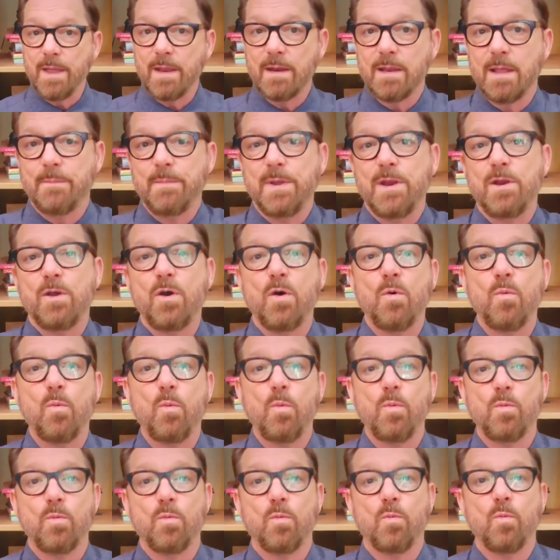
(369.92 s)
let me know
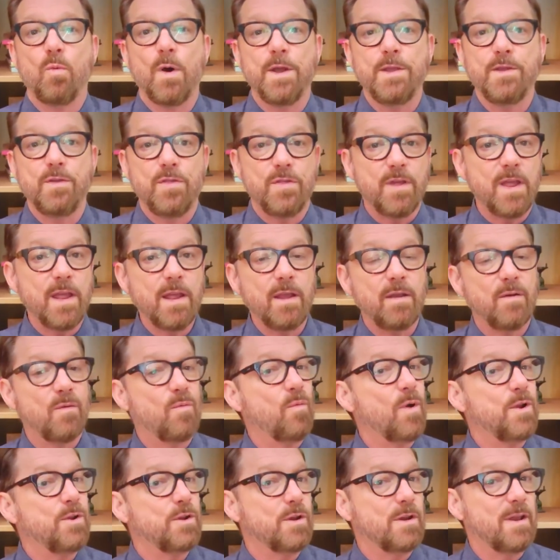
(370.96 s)
what you think,
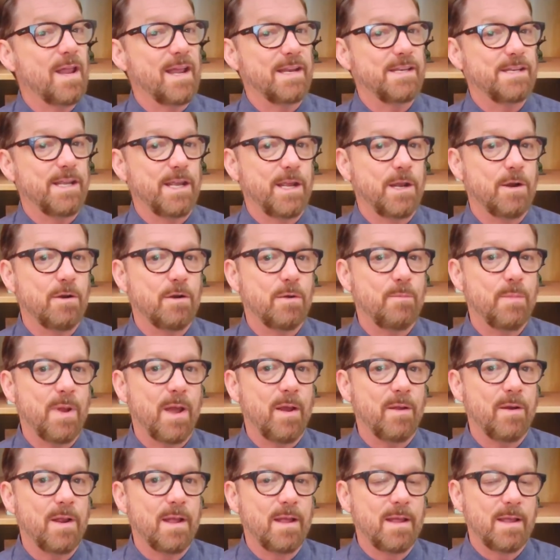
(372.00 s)
what you'd like to hear
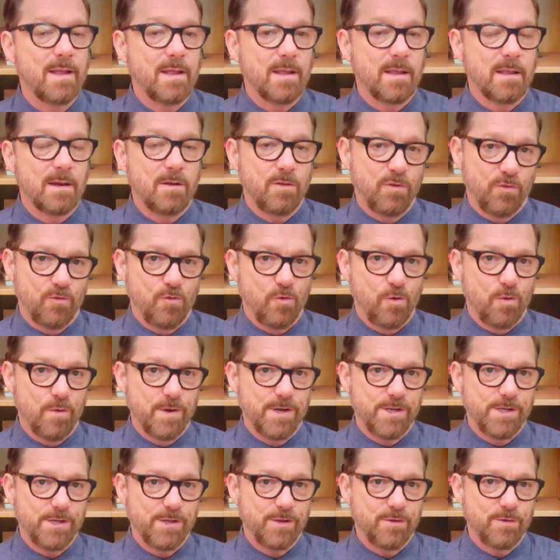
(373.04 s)
about, and I look
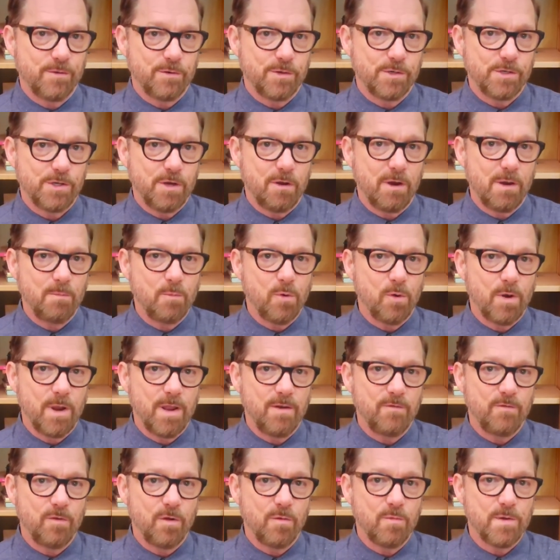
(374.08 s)
forward to sharing more
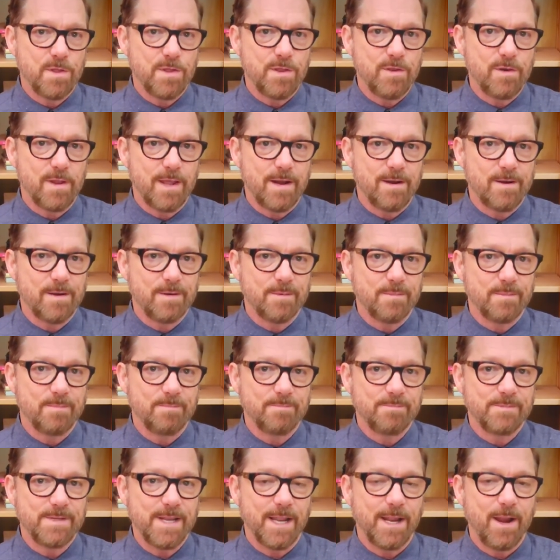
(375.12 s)
info with you later.
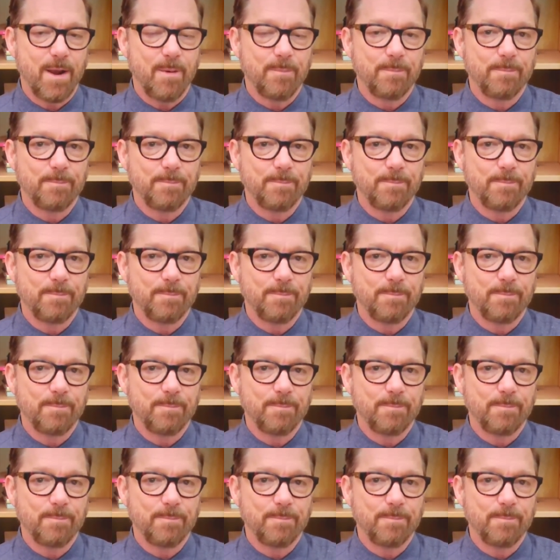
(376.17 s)
Take care.